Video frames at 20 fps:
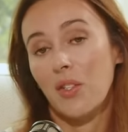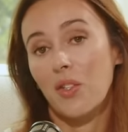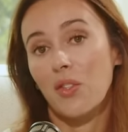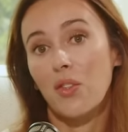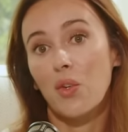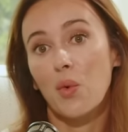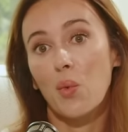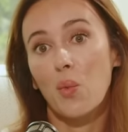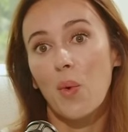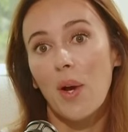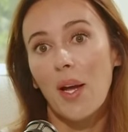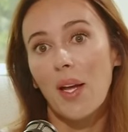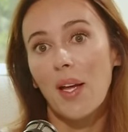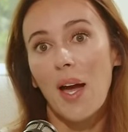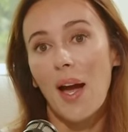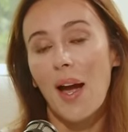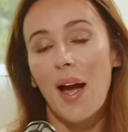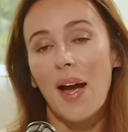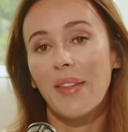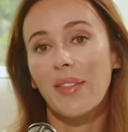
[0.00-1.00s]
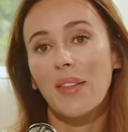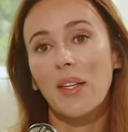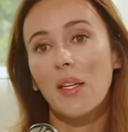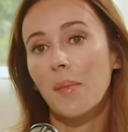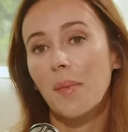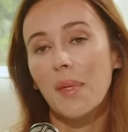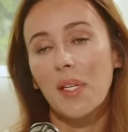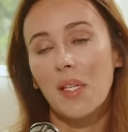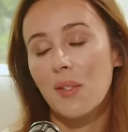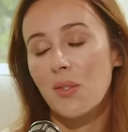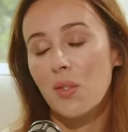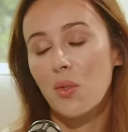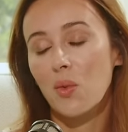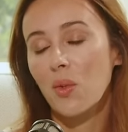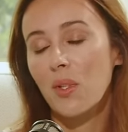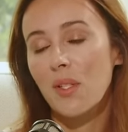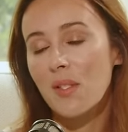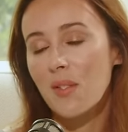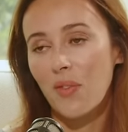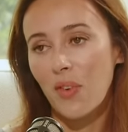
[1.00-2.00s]
the way I think middle
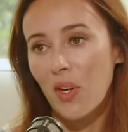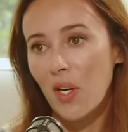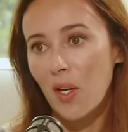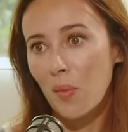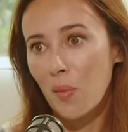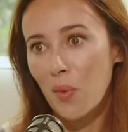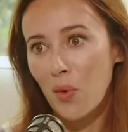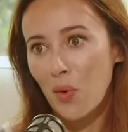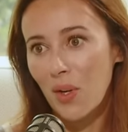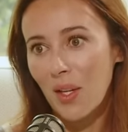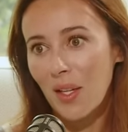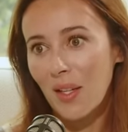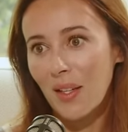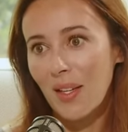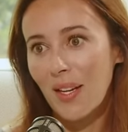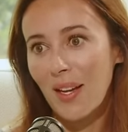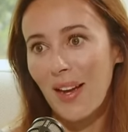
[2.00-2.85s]
school is very boring.